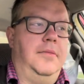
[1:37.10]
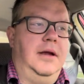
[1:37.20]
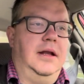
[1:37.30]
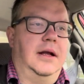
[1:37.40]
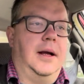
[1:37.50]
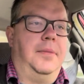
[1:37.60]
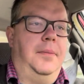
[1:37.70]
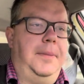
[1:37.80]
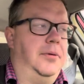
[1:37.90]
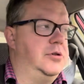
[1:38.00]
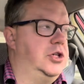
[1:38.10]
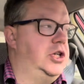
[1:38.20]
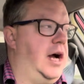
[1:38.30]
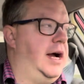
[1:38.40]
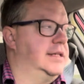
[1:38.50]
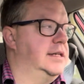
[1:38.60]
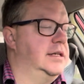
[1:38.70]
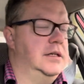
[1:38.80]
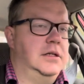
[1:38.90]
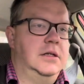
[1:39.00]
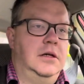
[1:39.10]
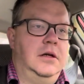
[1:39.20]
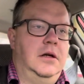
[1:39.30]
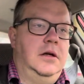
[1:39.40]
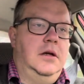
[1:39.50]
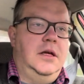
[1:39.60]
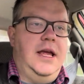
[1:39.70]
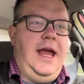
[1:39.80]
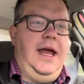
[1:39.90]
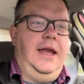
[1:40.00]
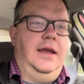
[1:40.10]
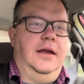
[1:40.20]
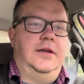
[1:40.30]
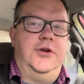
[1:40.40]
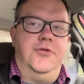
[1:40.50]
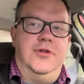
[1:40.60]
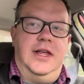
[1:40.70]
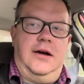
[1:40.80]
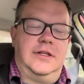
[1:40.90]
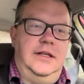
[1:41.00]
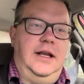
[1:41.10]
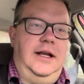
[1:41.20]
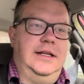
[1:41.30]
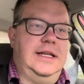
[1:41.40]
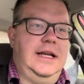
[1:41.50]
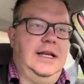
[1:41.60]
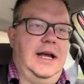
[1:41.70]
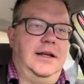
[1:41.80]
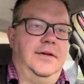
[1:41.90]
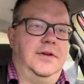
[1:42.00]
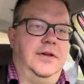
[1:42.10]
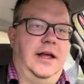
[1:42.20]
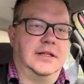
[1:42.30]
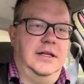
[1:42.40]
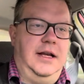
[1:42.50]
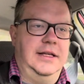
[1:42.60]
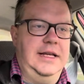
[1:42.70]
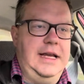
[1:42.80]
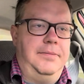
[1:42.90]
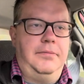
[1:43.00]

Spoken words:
and a couple people shot in 2019, end of 2019.